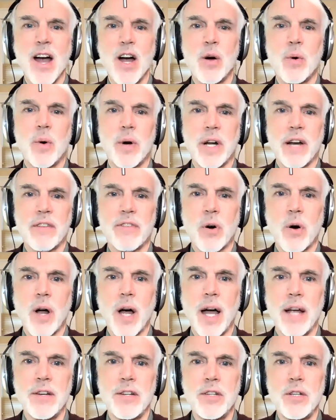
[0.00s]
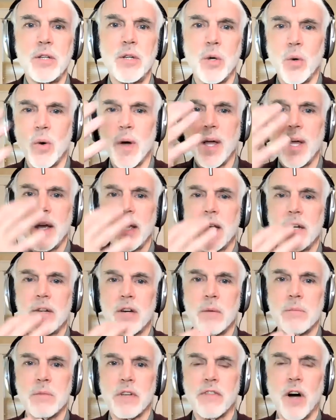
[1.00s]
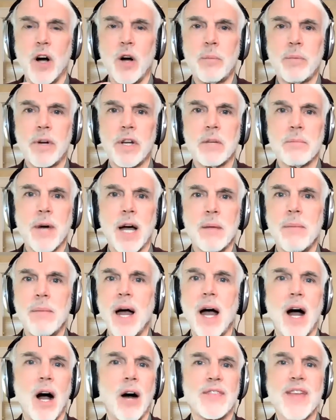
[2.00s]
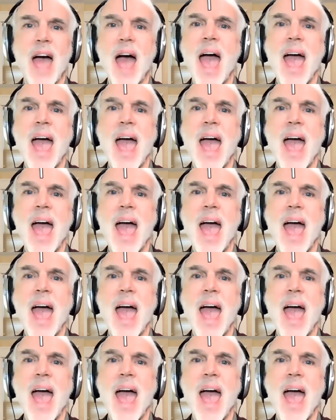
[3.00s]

Whatever I do in terms of opening my mouth,